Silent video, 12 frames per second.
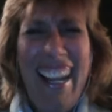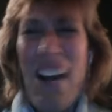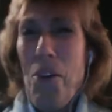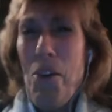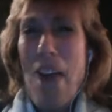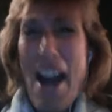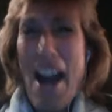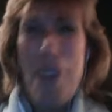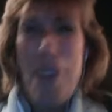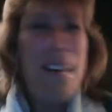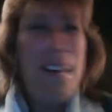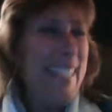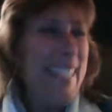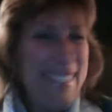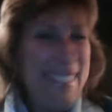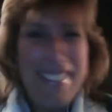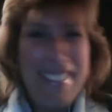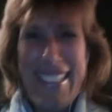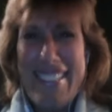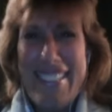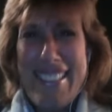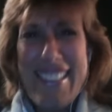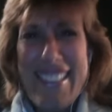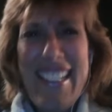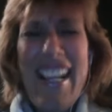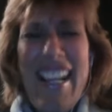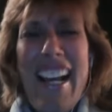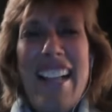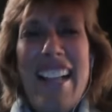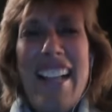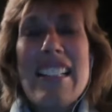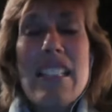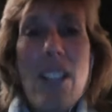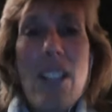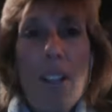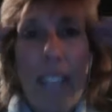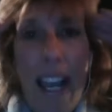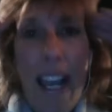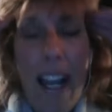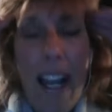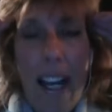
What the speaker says: Wow, what is this? And so, yeah,